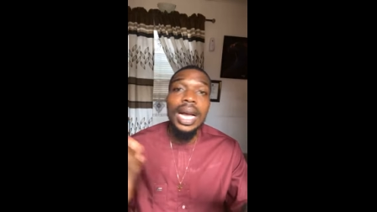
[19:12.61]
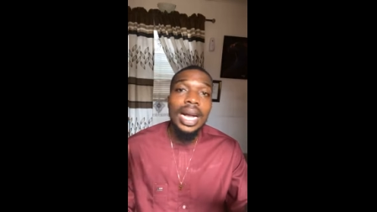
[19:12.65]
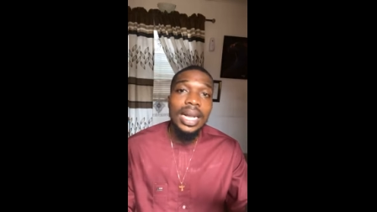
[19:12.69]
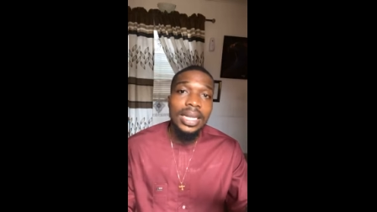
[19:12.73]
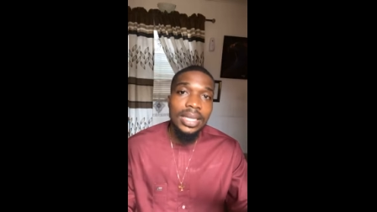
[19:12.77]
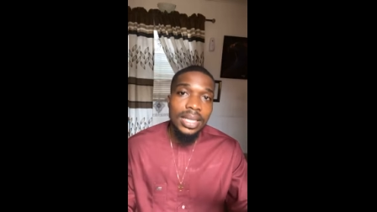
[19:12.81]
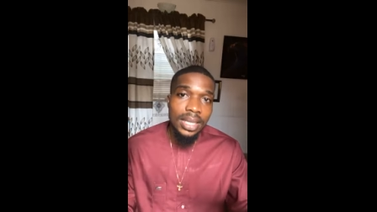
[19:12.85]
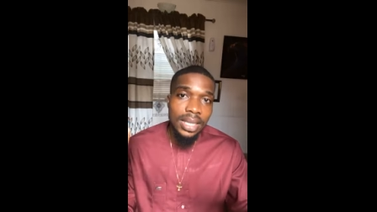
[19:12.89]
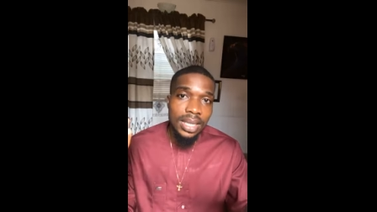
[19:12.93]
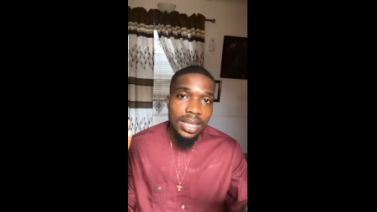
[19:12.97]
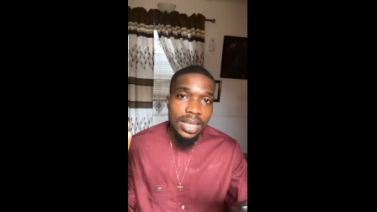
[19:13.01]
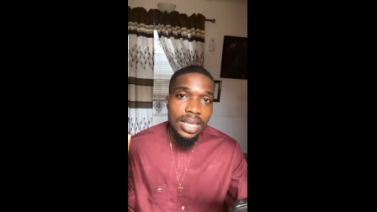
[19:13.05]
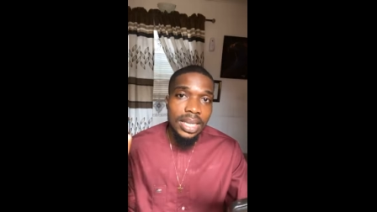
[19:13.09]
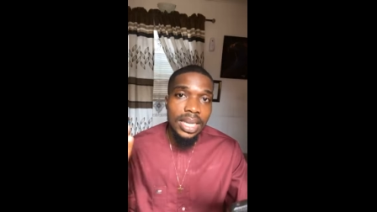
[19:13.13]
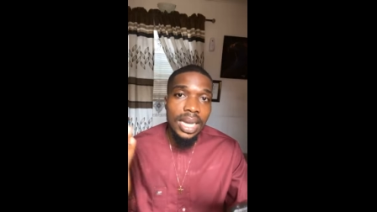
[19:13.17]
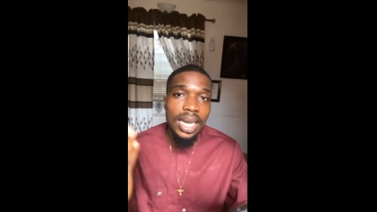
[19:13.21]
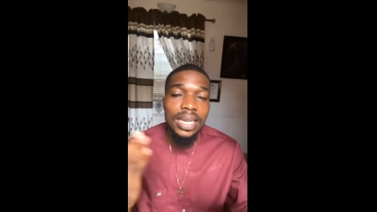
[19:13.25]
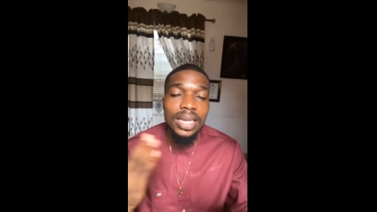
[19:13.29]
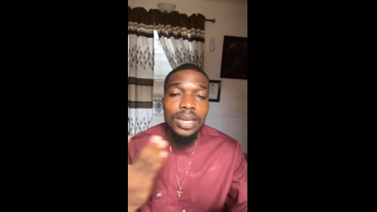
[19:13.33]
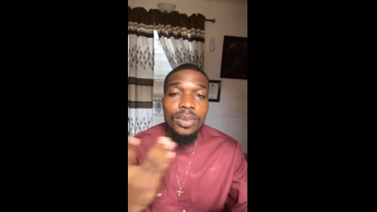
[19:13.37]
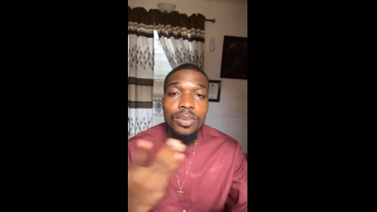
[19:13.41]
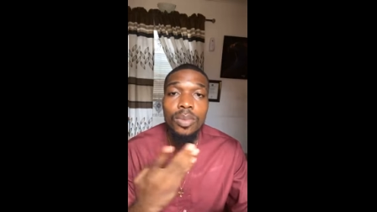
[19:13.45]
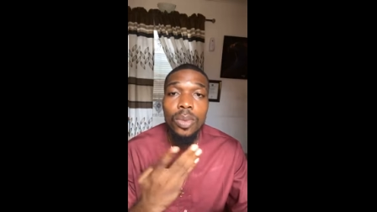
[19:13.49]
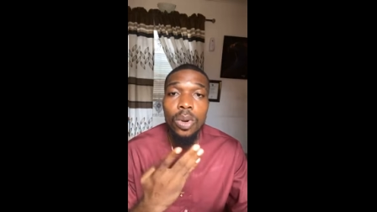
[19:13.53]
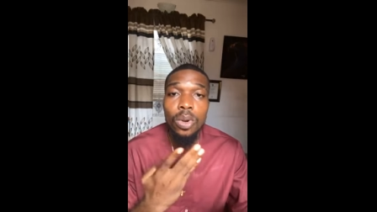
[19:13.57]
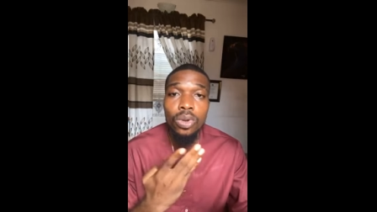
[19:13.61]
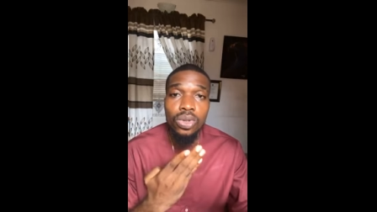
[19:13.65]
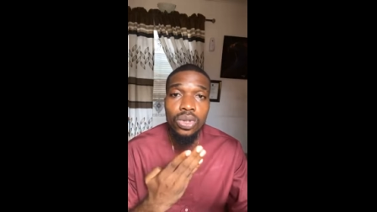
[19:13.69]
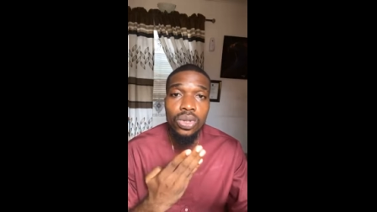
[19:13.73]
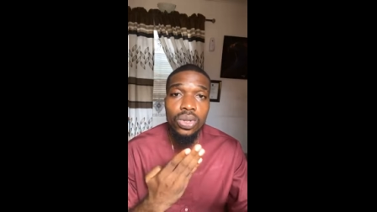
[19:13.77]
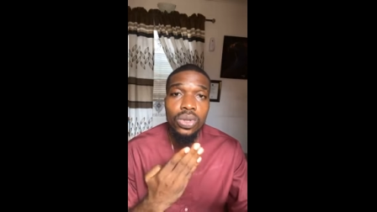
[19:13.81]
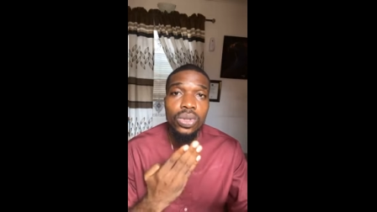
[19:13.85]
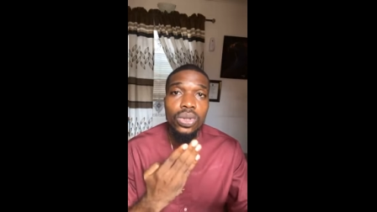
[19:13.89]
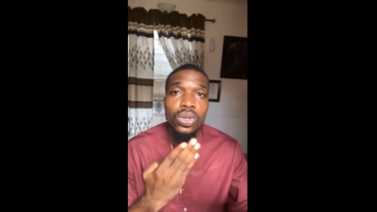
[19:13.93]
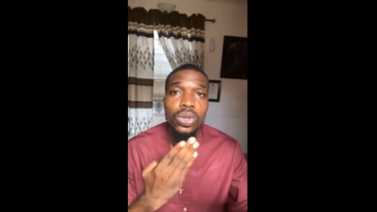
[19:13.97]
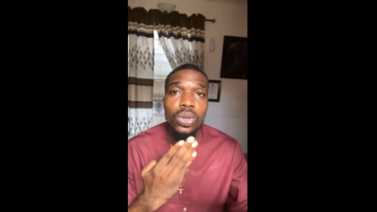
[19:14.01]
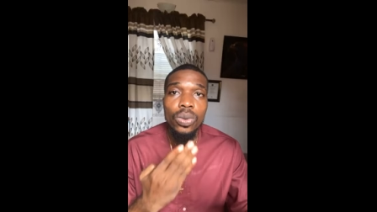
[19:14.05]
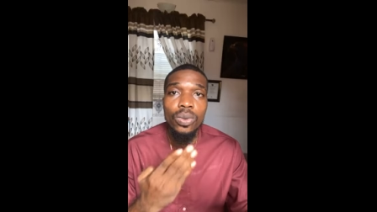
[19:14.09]
and they are the
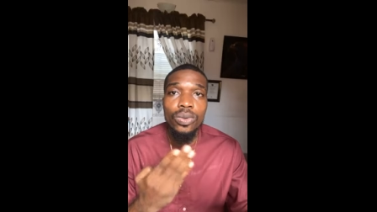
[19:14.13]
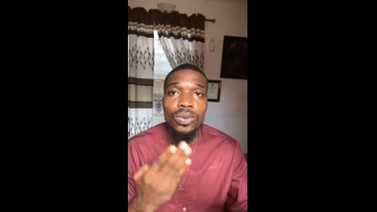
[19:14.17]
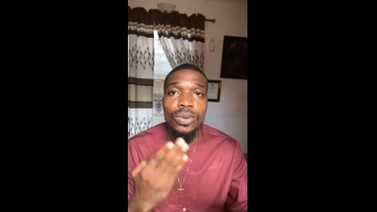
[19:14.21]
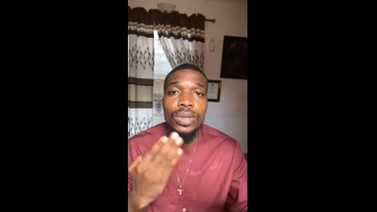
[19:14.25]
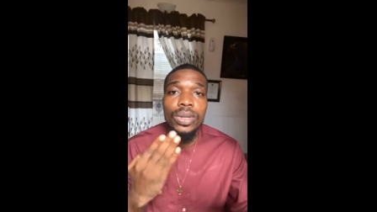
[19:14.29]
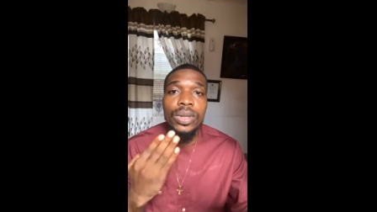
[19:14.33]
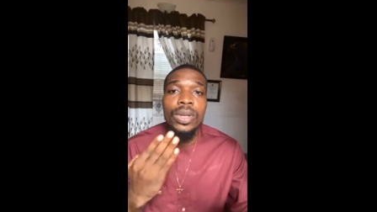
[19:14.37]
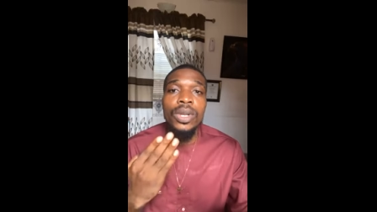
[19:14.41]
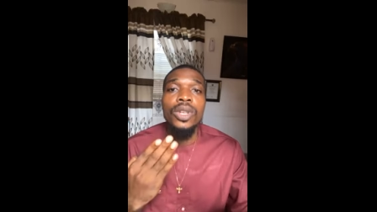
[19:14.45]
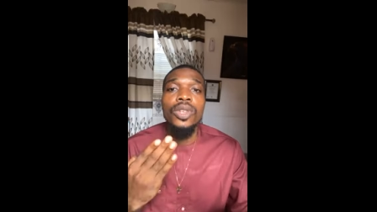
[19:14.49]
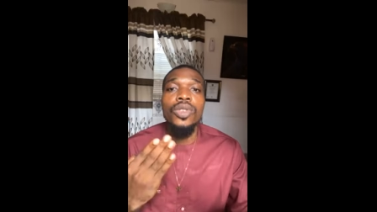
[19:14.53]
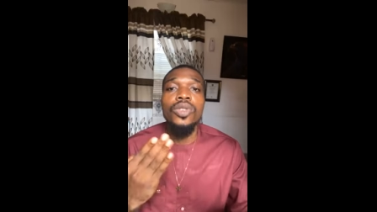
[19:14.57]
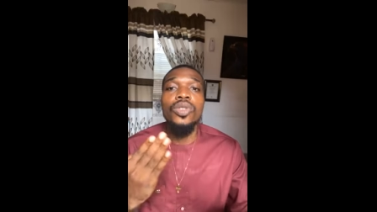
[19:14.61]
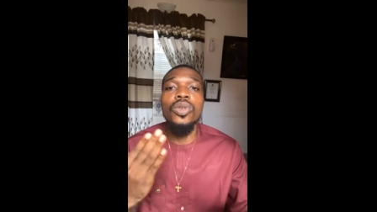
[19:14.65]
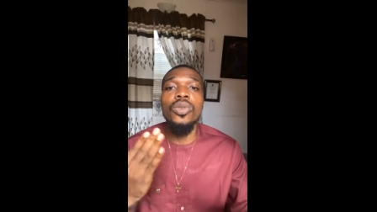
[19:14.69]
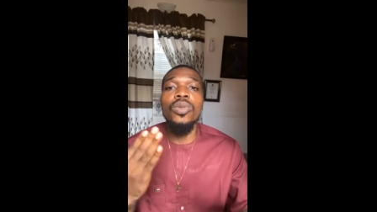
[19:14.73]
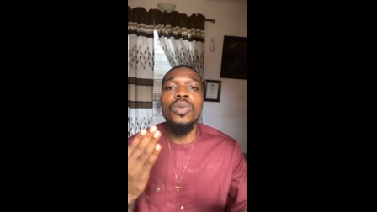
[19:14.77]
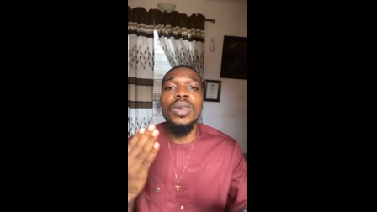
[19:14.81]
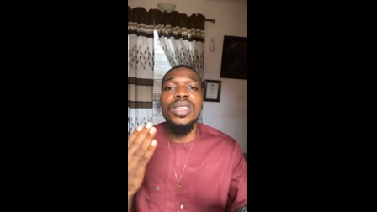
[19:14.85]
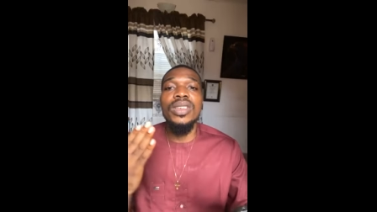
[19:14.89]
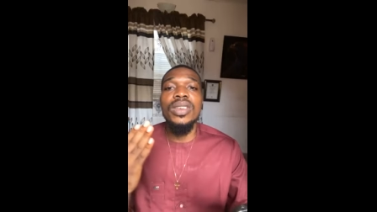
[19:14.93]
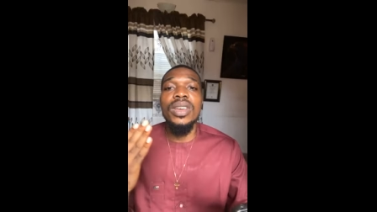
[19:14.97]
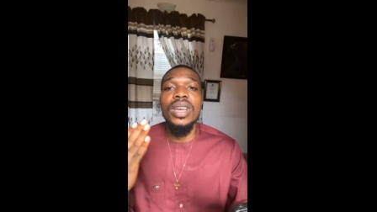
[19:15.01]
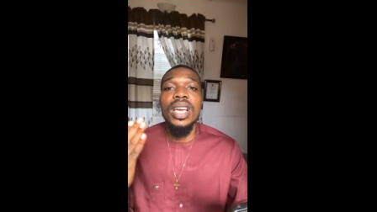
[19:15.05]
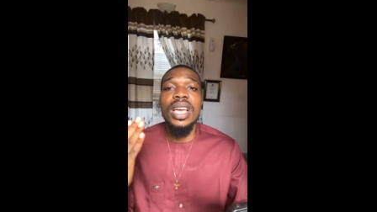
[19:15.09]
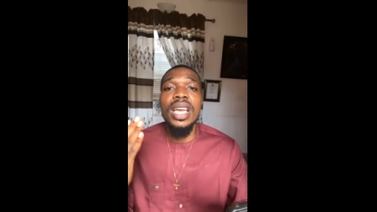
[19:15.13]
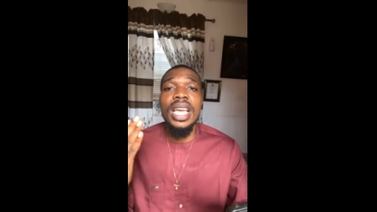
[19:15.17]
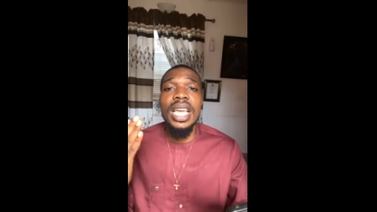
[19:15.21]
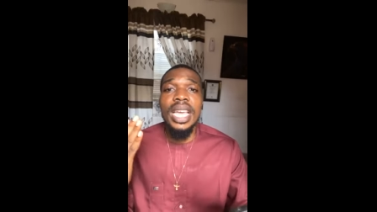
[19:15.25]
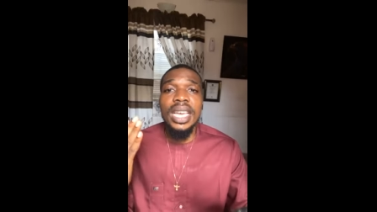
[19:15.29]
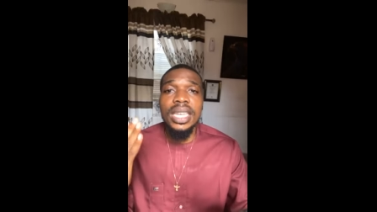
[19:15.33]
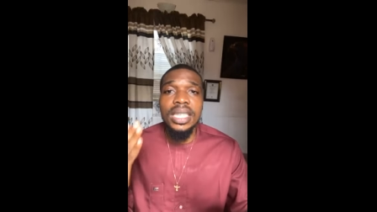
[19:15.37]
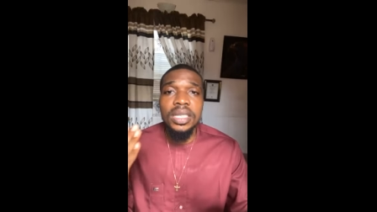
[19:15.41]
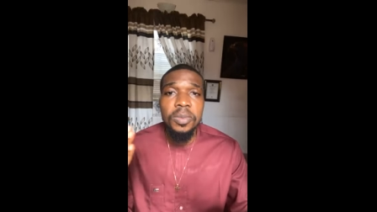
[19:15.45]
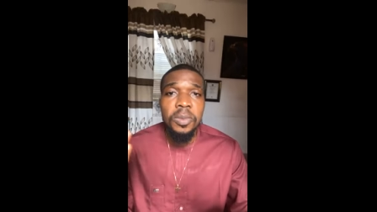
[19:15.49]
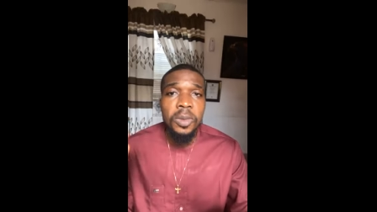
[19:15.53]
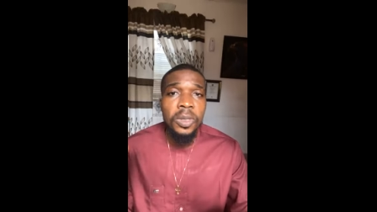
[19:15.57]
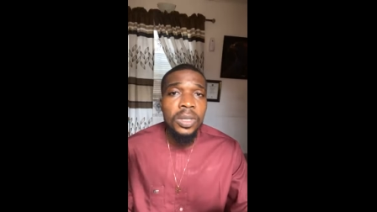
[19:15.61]
most sold. So when you hear
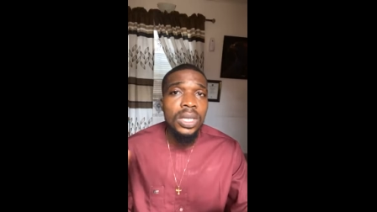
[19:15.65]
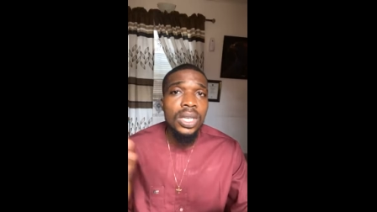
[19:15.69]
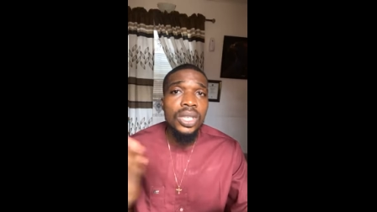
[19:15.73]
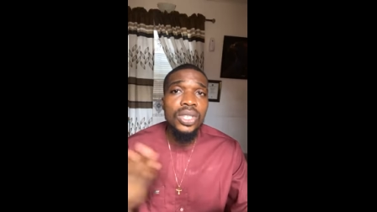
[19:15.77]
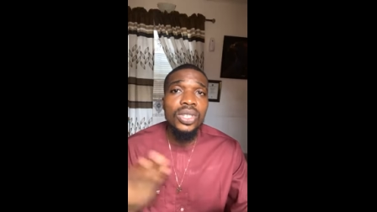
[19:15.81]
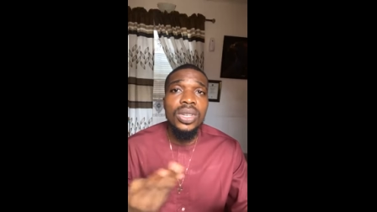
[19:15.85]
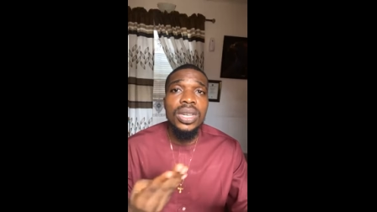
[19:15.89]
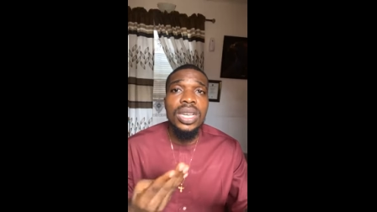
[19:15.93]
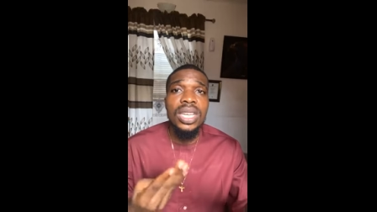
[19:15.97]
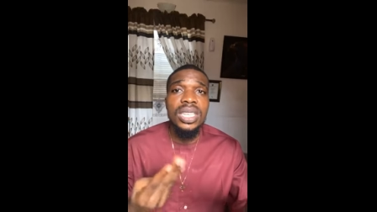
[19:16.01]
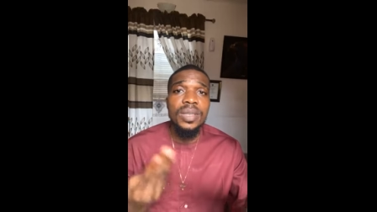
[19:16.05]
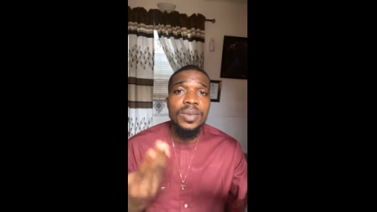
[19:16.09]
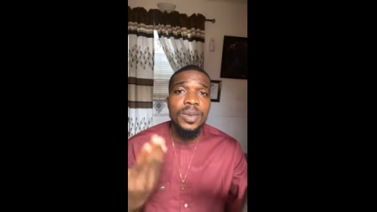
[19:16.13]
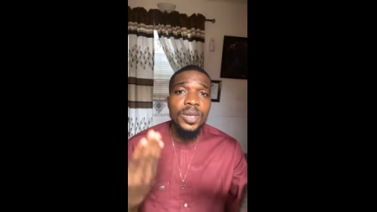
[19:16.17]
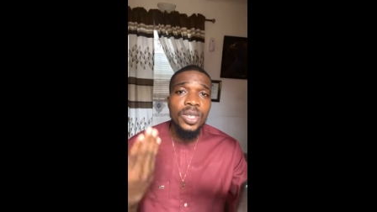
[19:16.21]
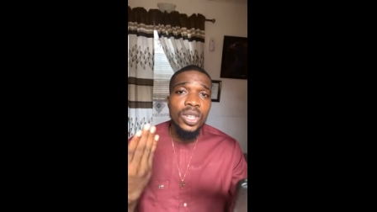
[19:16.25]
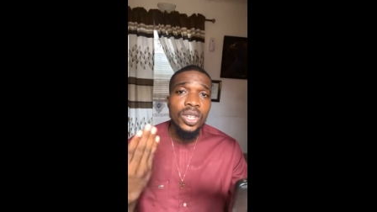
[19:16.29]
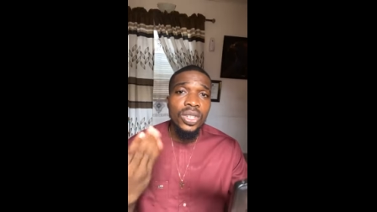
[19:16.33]
exploitation,